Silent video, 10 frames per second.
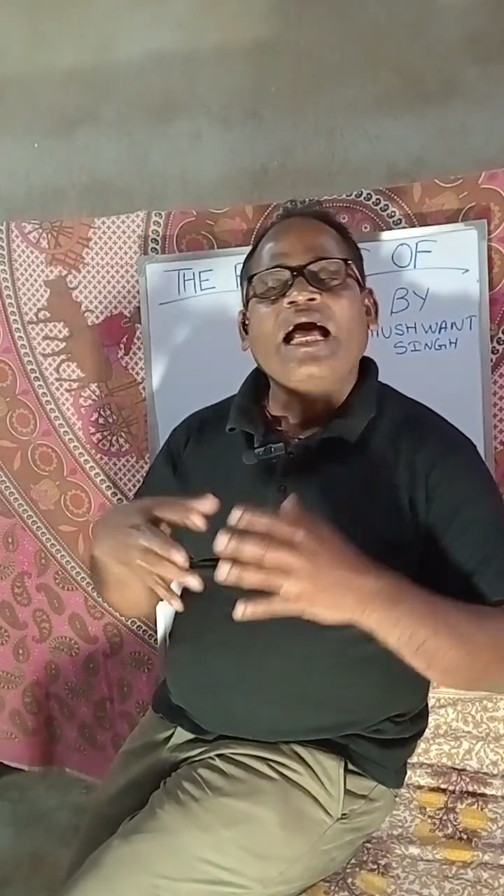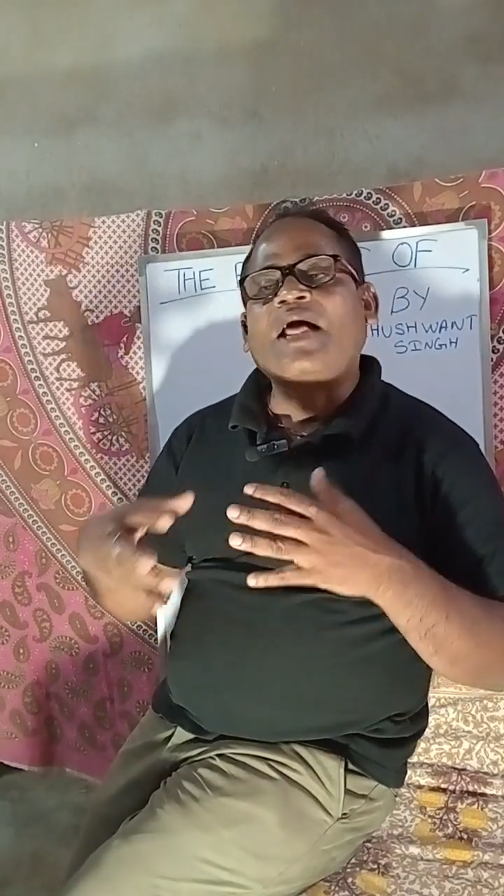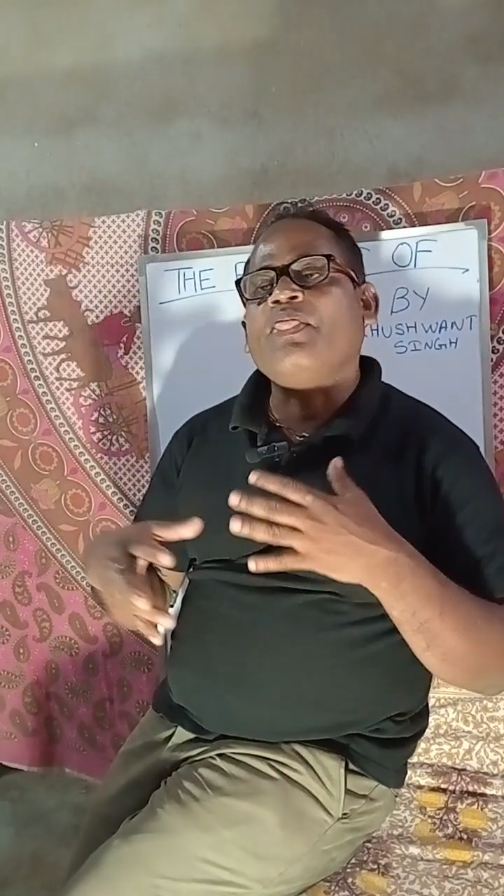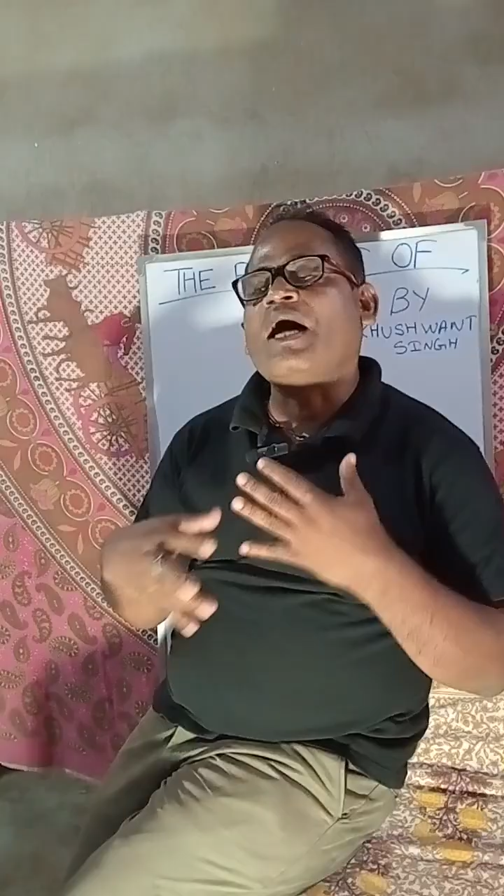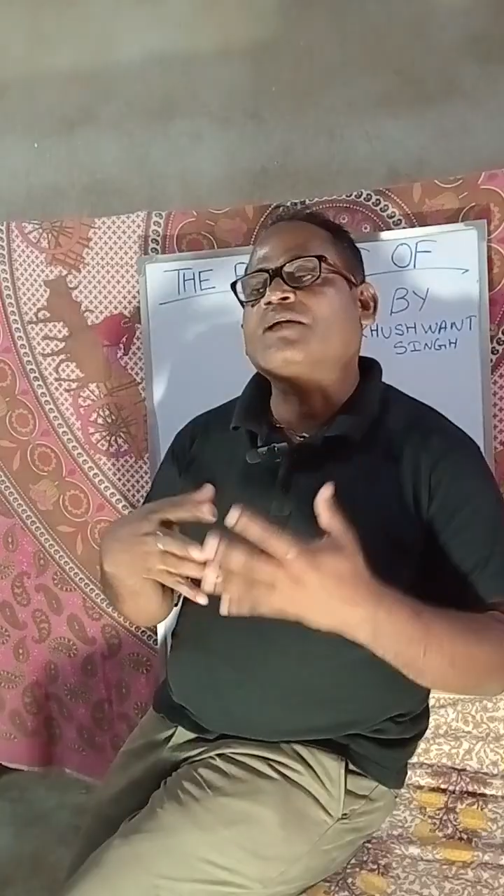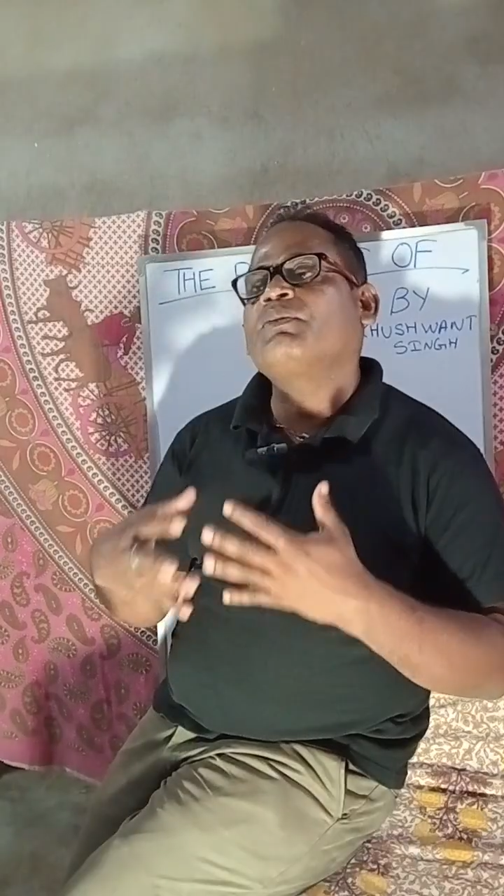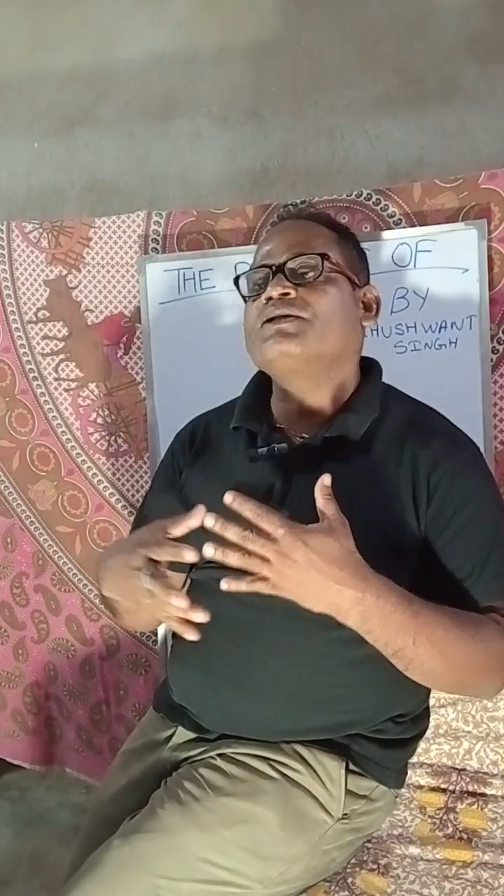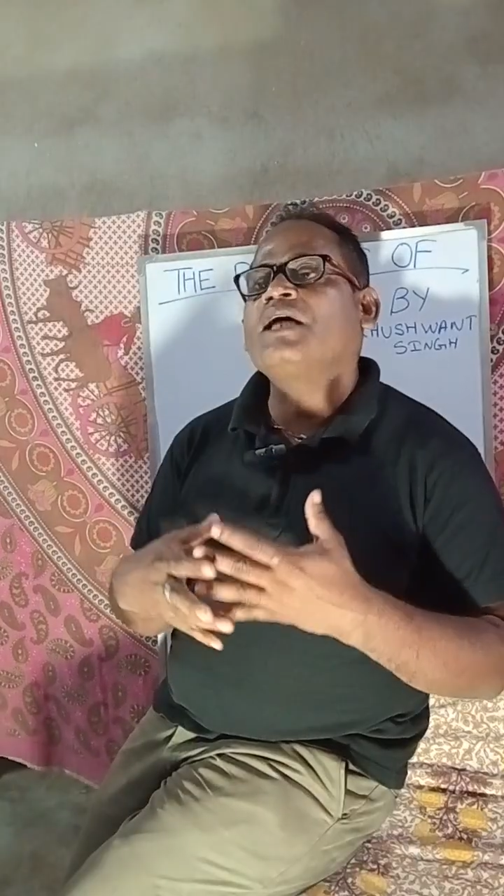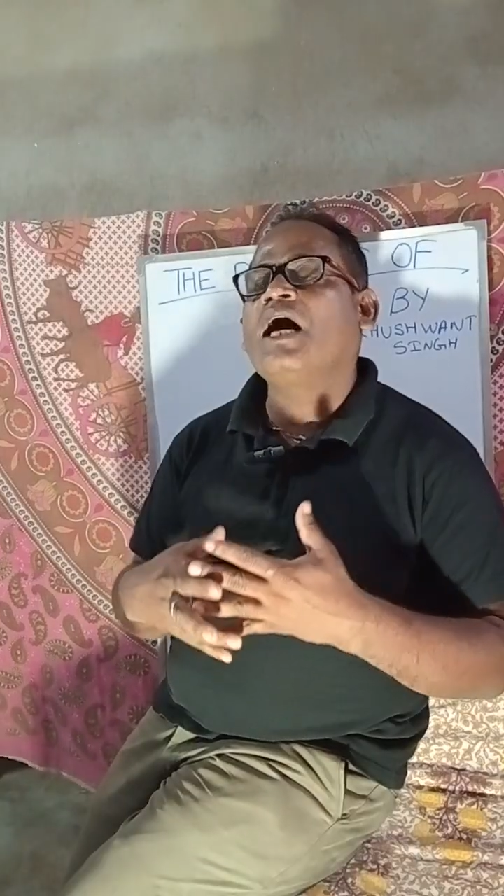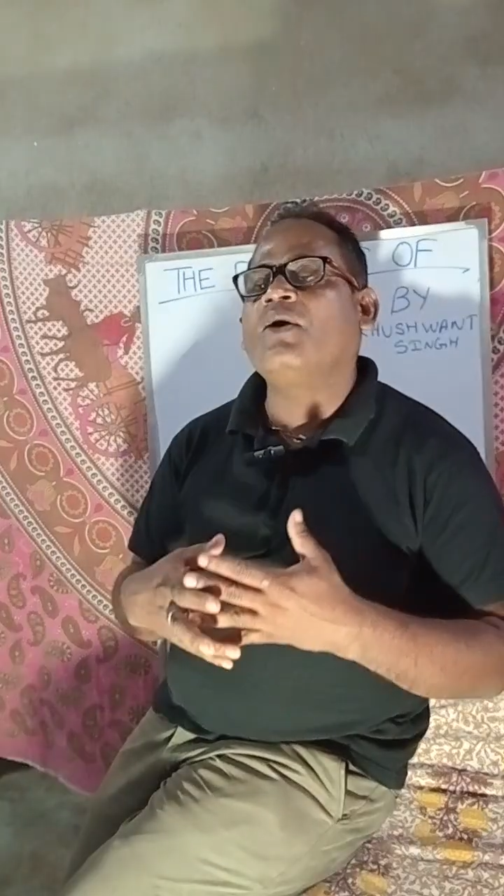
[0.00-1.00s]
And that
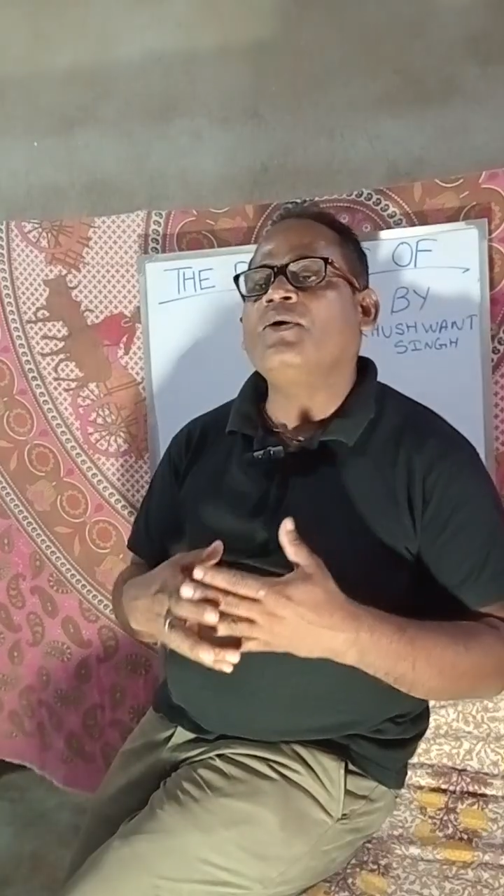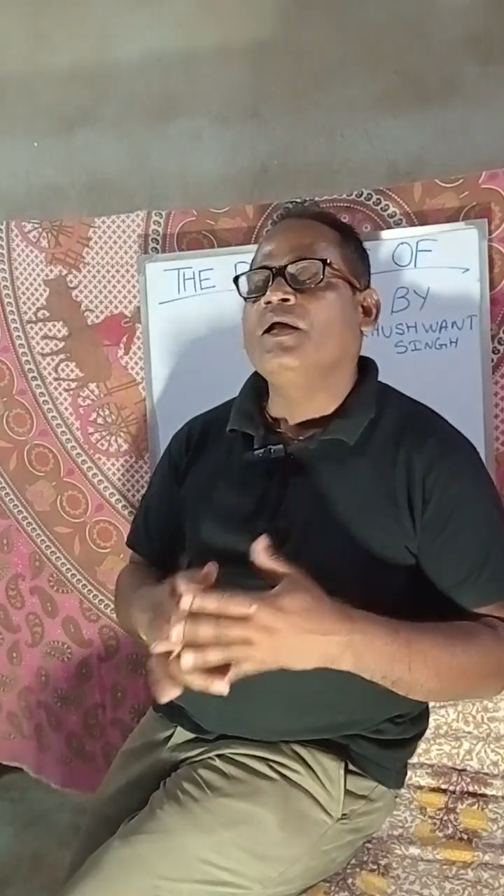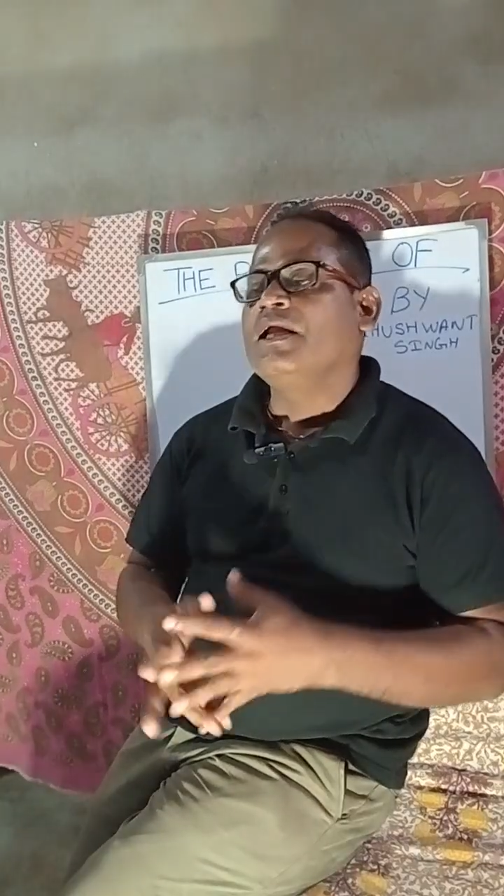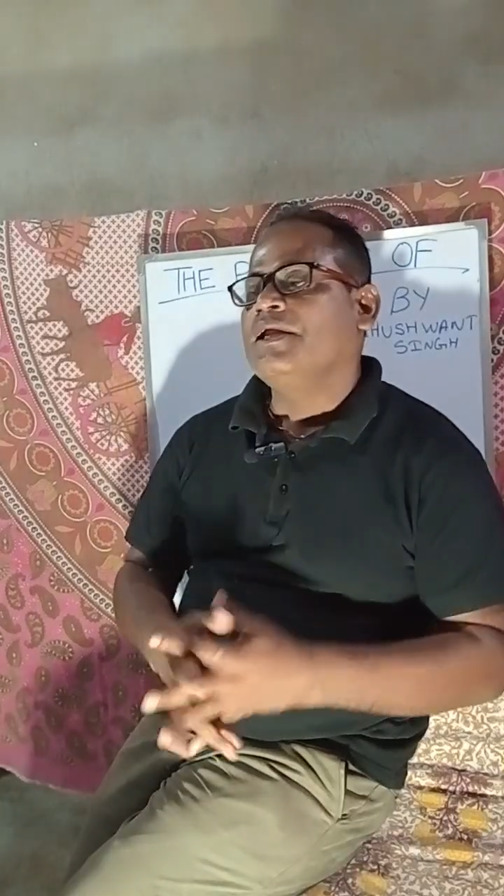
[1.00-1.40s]
was how,